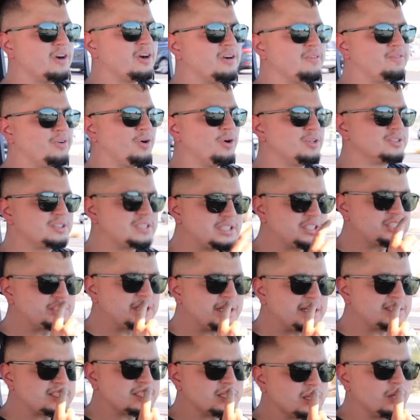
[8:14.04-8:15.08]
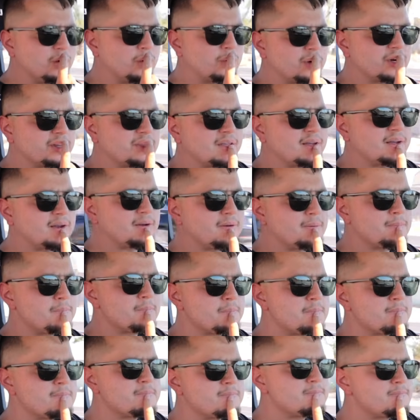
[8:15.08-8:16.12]
our voltage gets lower than
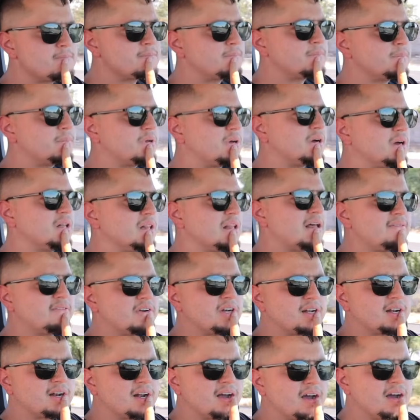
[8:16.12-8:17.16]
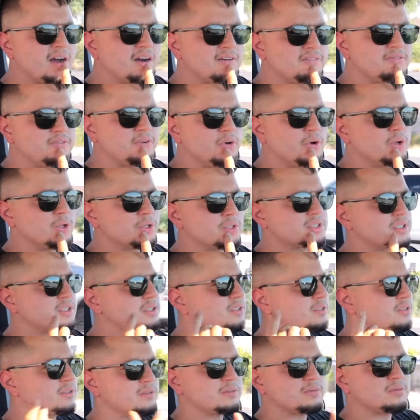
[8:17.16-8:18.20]
11.5 volts,
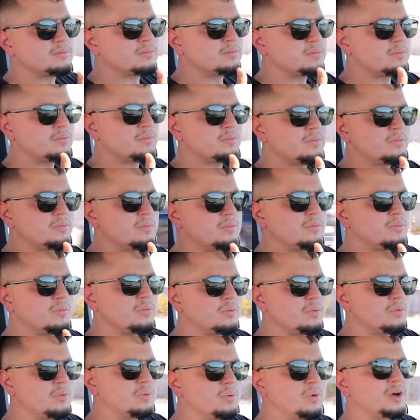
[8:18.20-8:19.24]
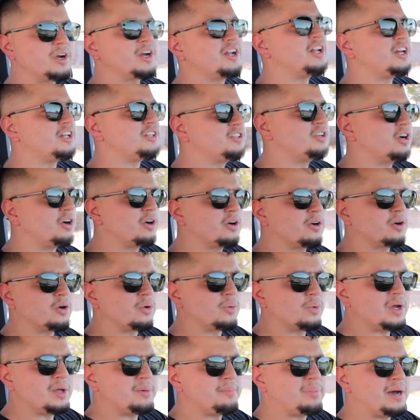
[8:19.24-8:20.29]
we're gonna dart our
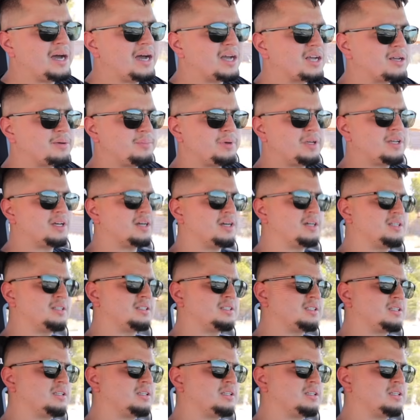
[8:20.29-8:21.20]
way back because